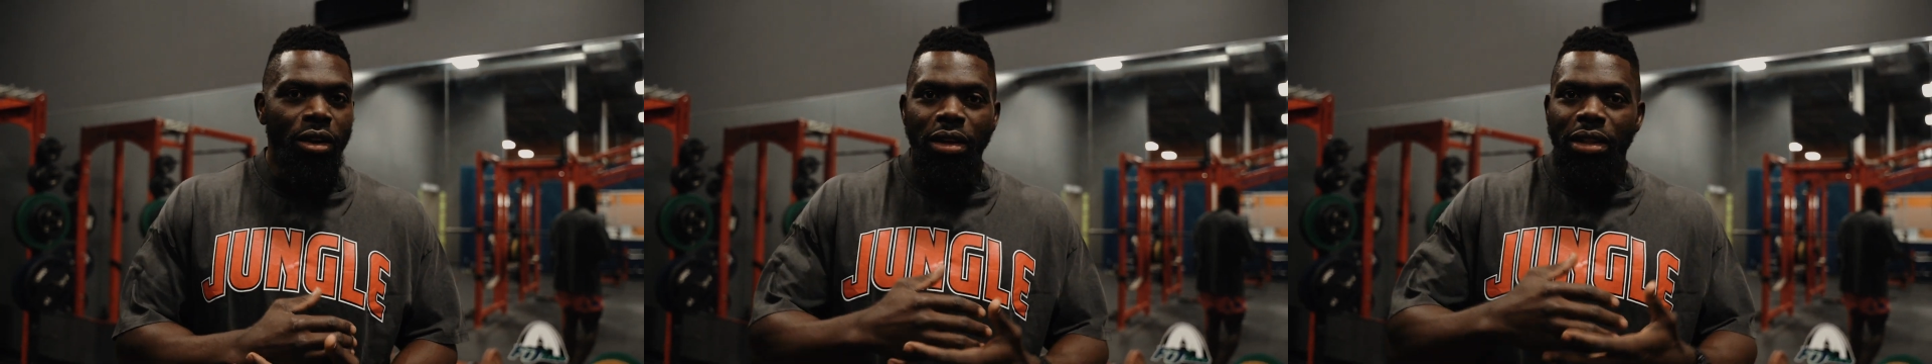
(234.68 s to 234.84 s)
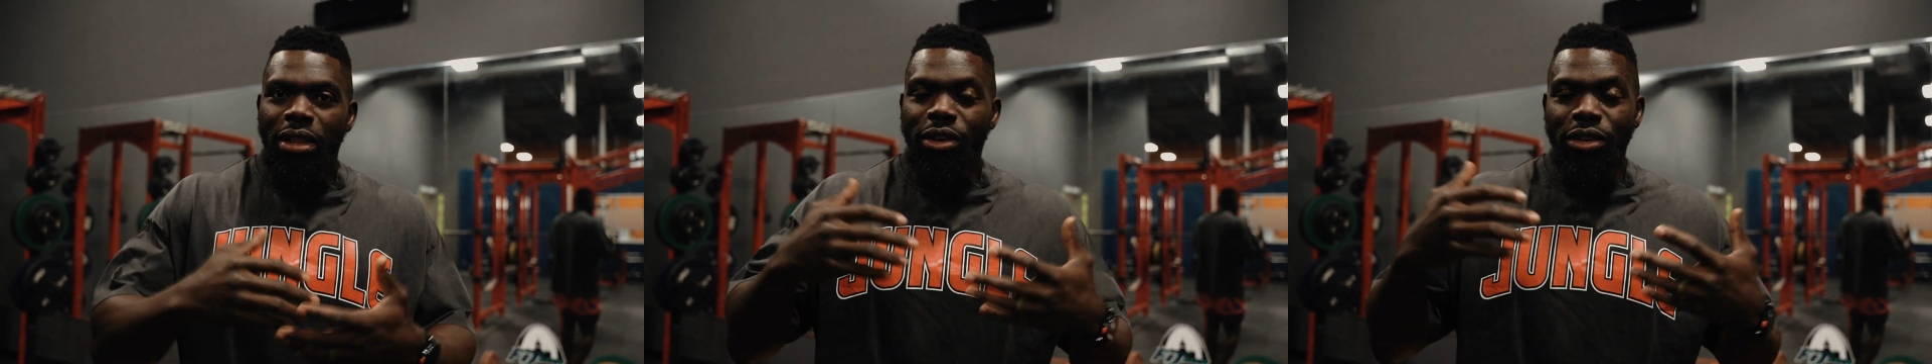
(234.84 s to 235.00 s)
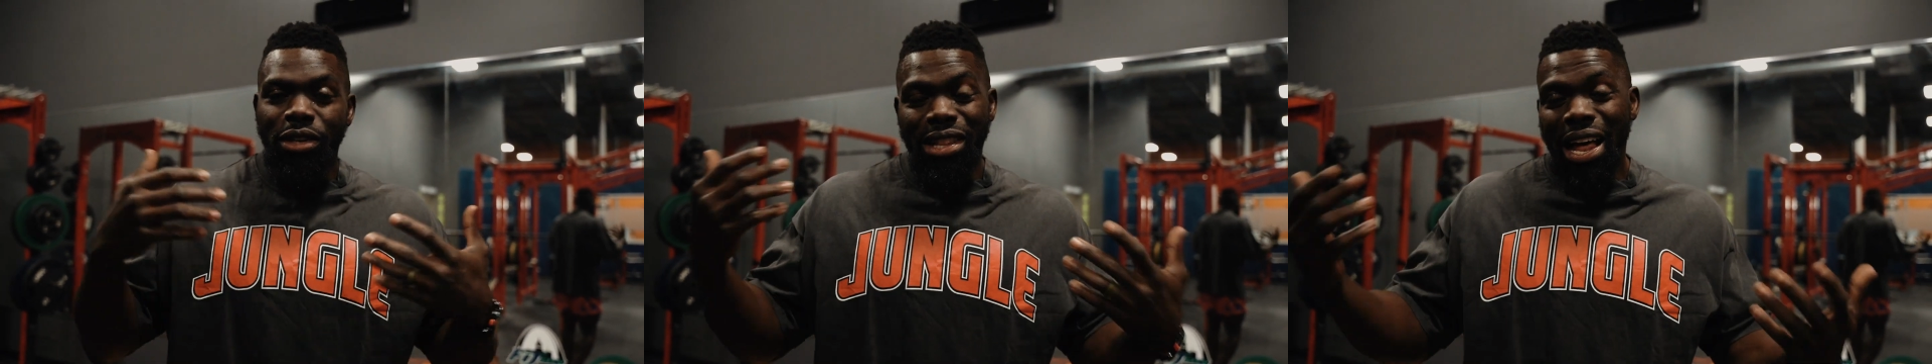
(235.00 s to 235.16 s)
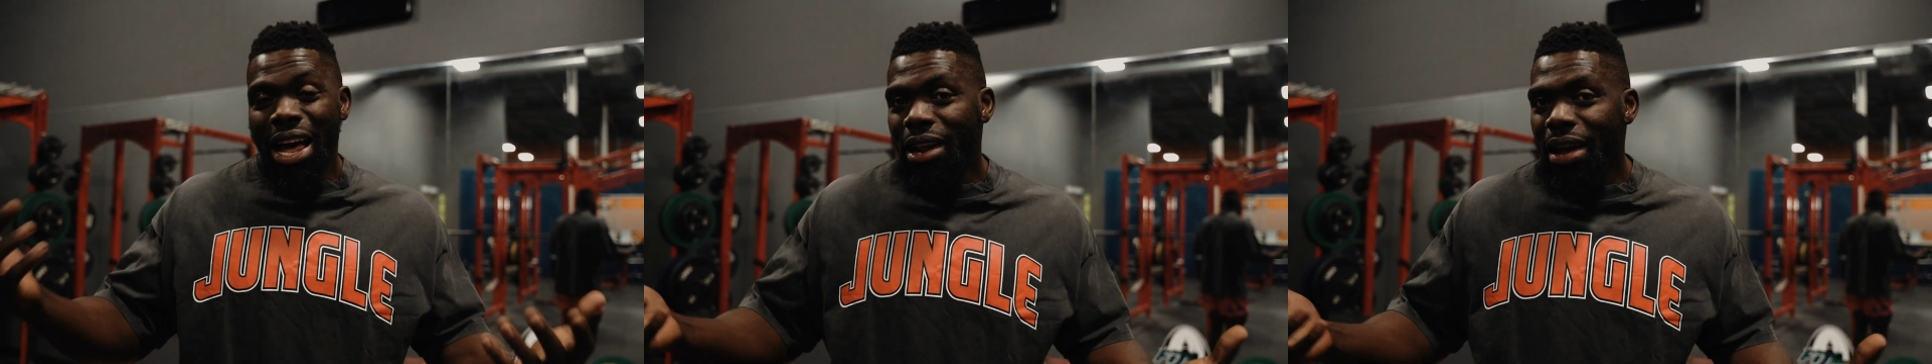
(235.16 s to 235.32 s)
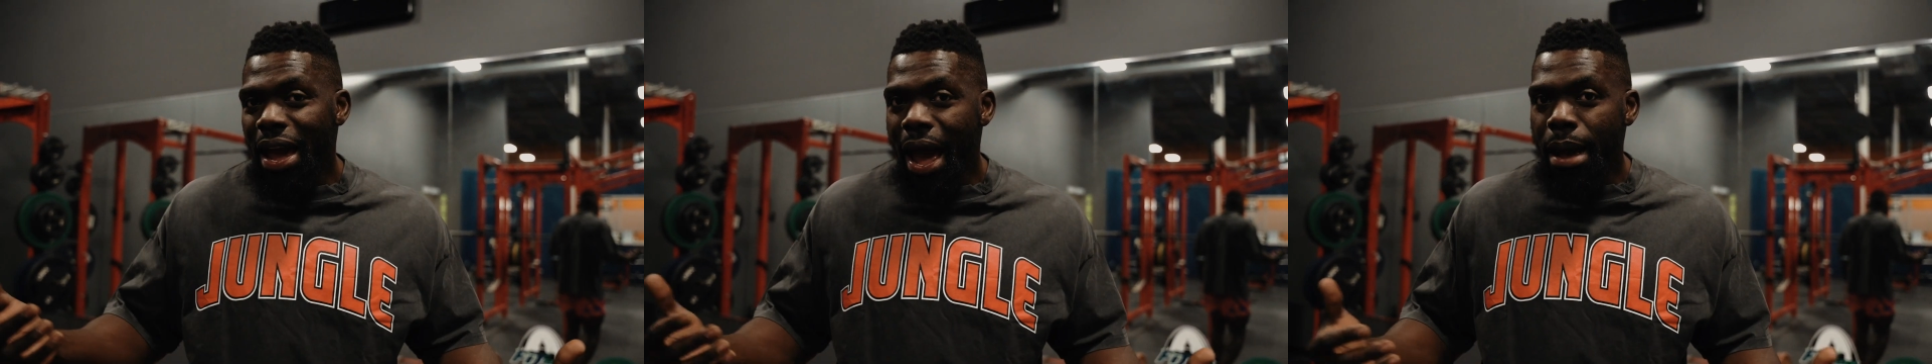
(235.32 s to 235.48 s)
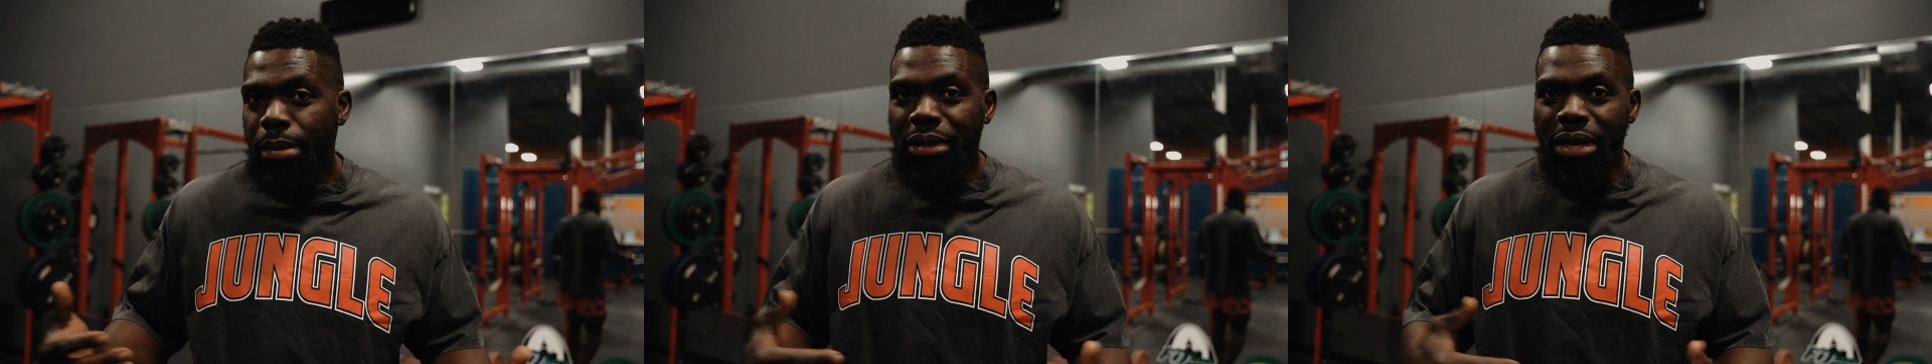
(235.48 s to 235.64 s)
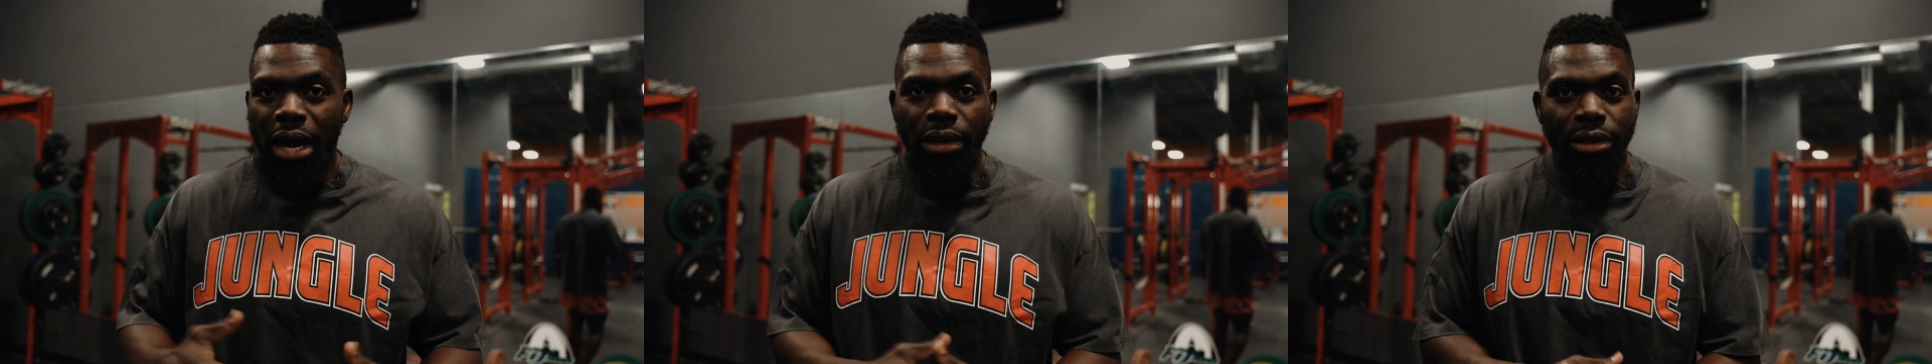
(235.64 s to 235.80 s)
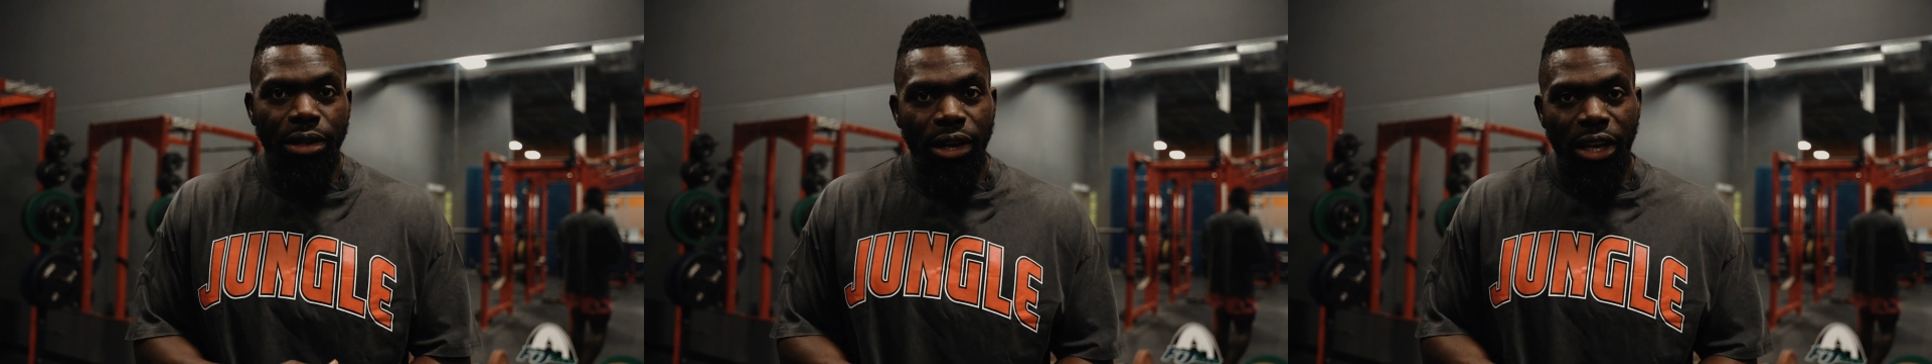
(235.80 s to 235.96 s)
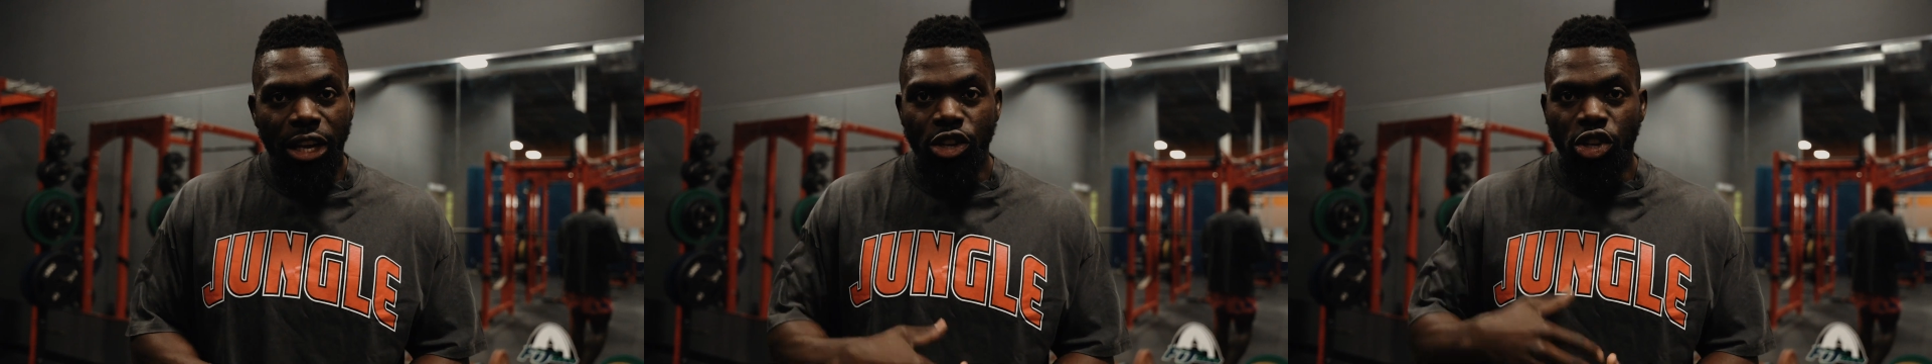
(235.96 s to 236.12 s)
there's a lot of apps out
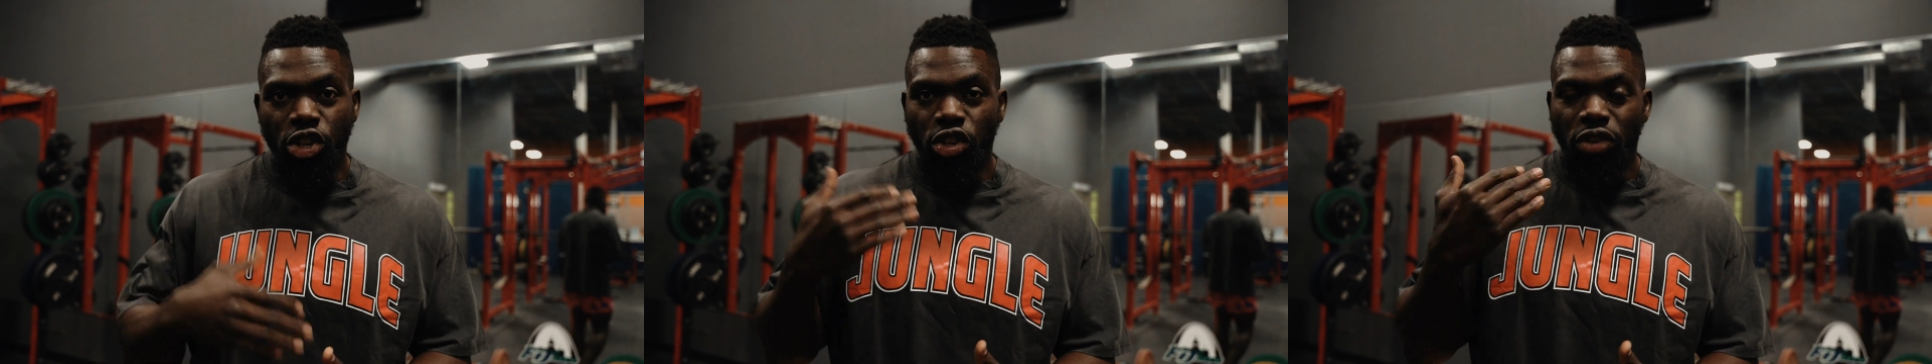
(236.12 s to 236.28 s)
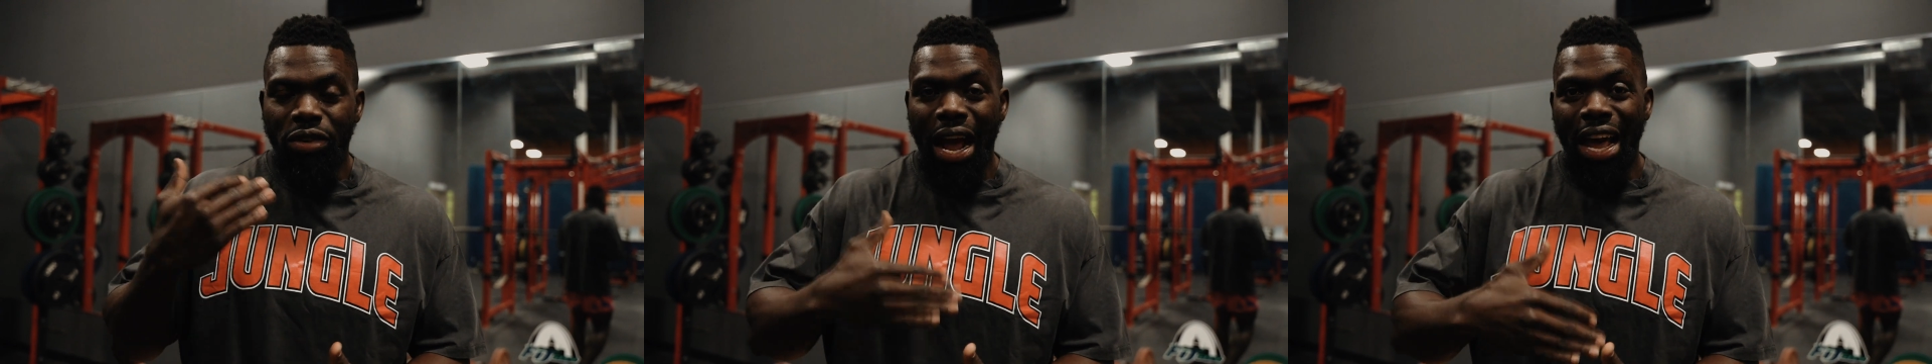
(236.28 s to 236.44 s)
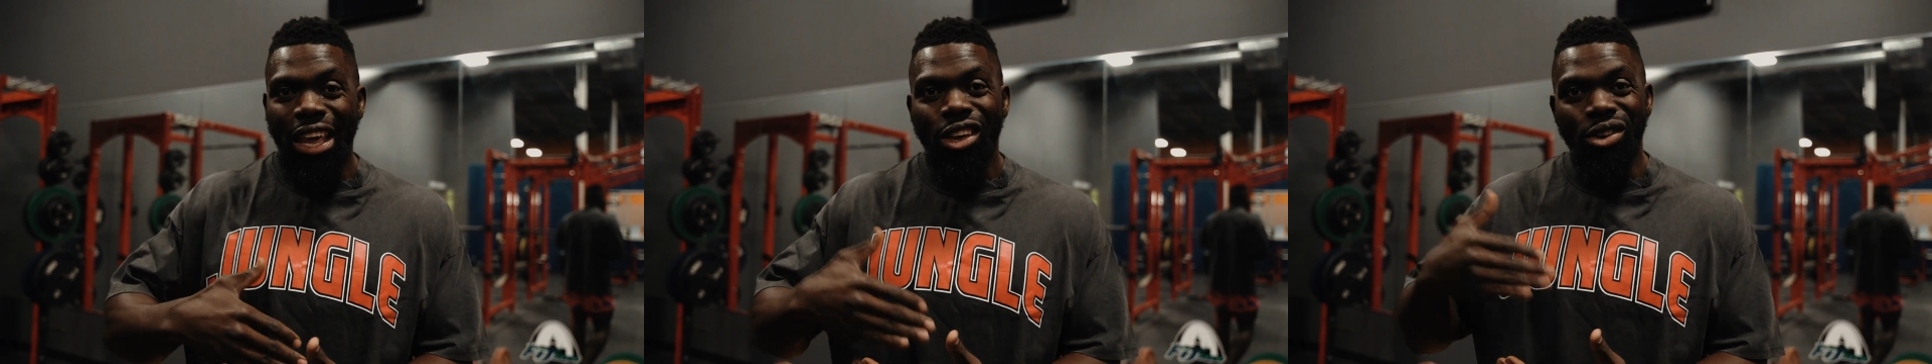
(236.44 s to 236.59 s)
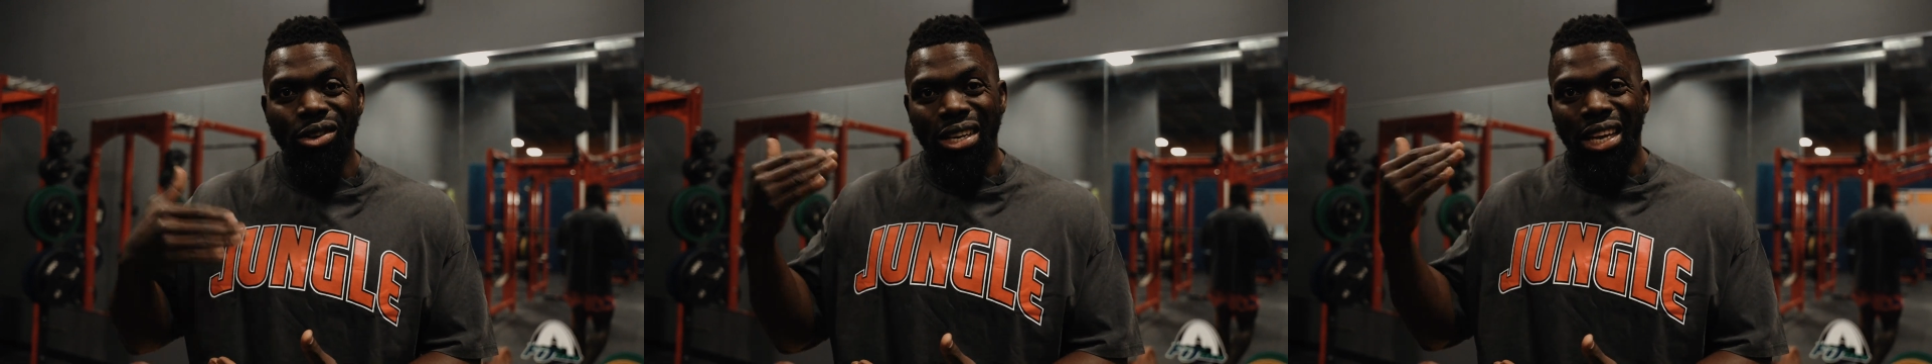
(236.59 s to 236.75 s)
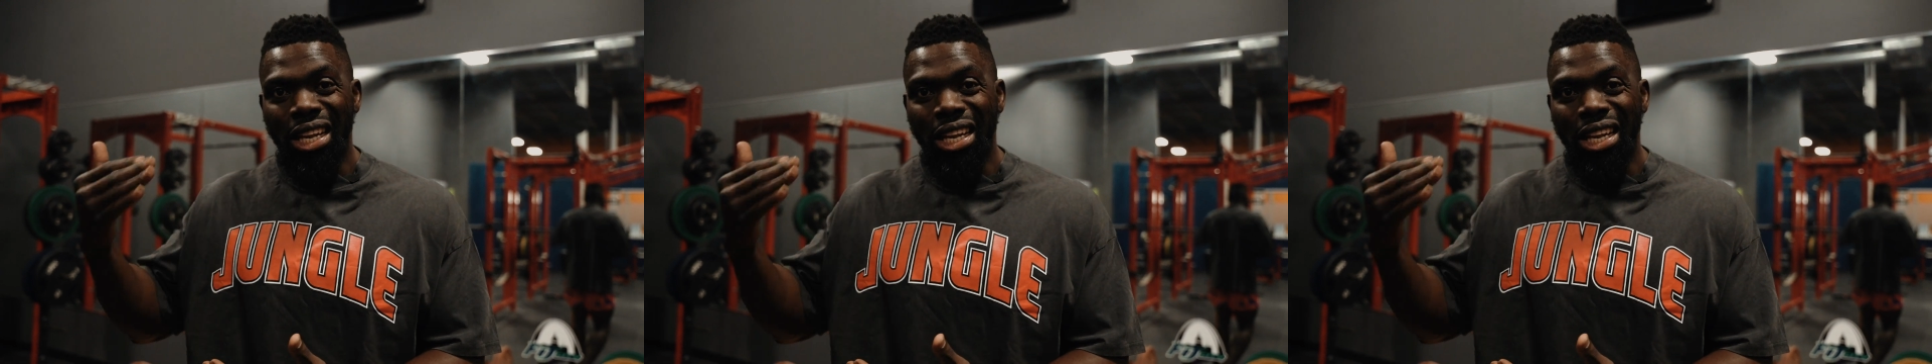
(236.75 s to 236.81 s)
there you can track your